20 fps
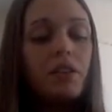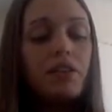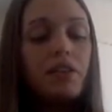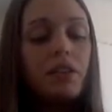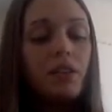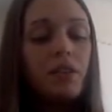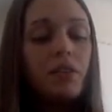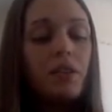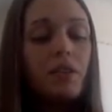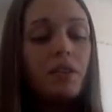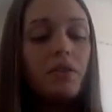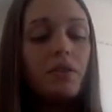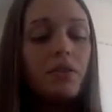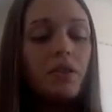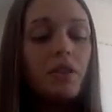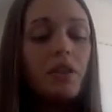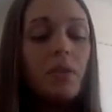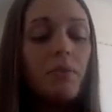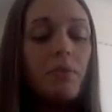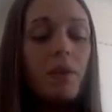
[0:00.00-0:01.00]
So, and it will
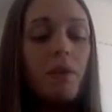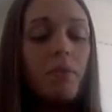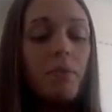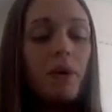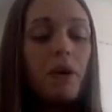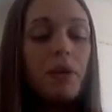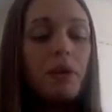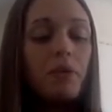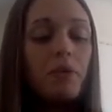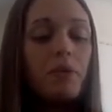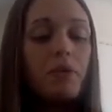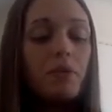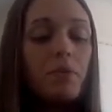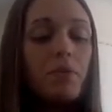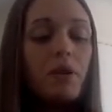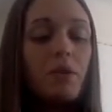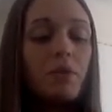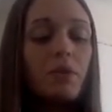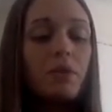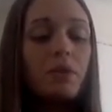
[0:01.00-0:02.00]
clump up on you a little
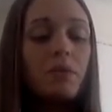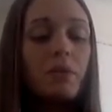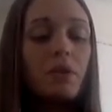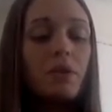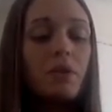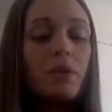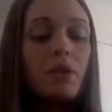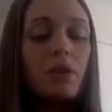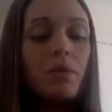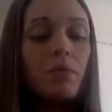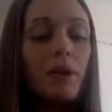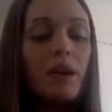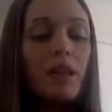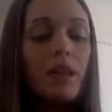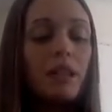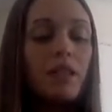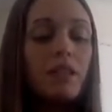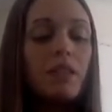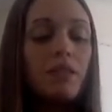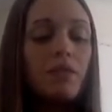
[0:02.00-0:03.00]
bit, especially with the
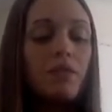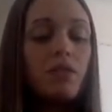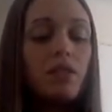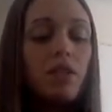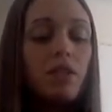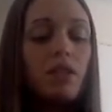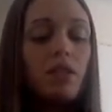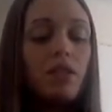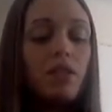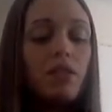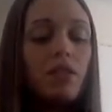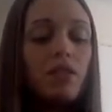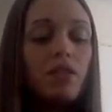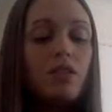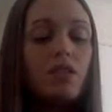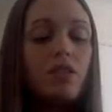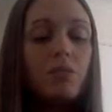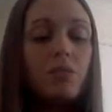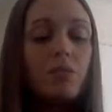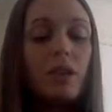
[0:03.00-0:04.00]
baking soda. You
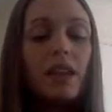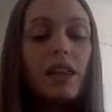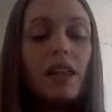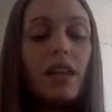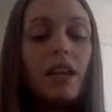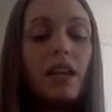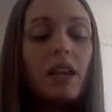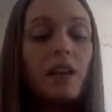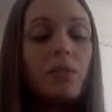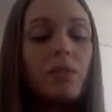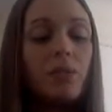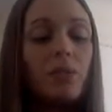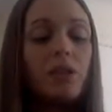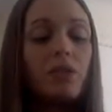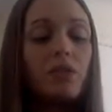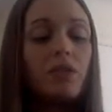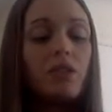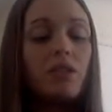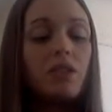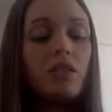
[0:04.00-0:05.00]
just break that up
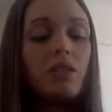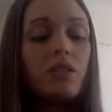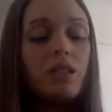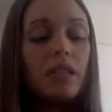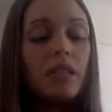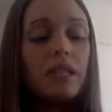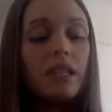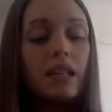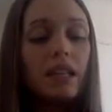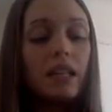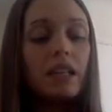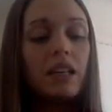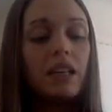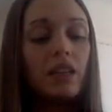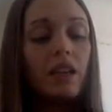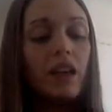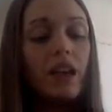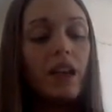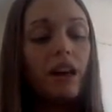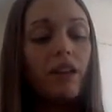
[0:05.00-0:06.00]
with your little stick
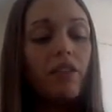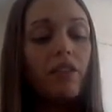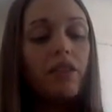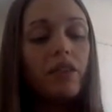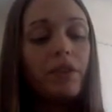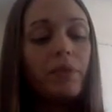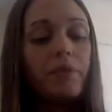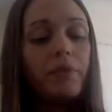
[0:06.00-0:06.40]
that you have.